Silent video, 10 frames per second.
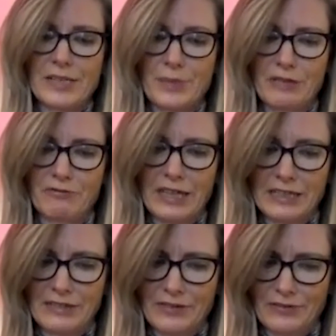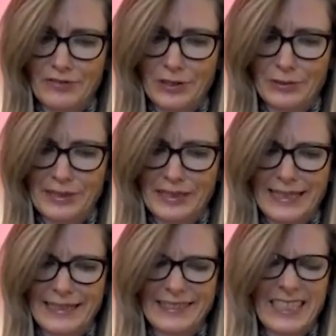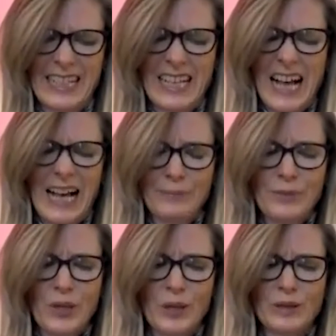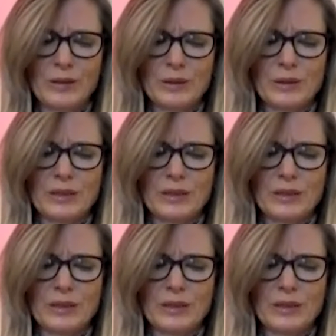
being readied for the following day. I'm not...